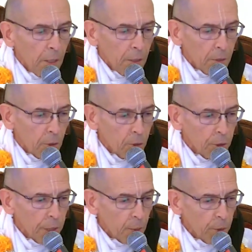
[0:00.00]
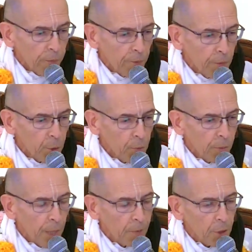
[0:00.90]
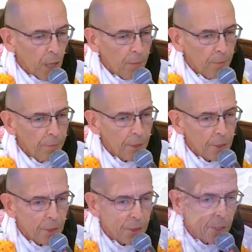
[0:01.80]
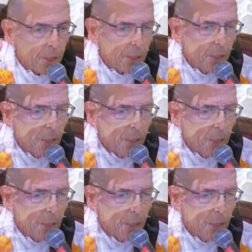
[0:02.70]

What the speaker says: So today we're reading from the Srimad Bhagavatam. This is the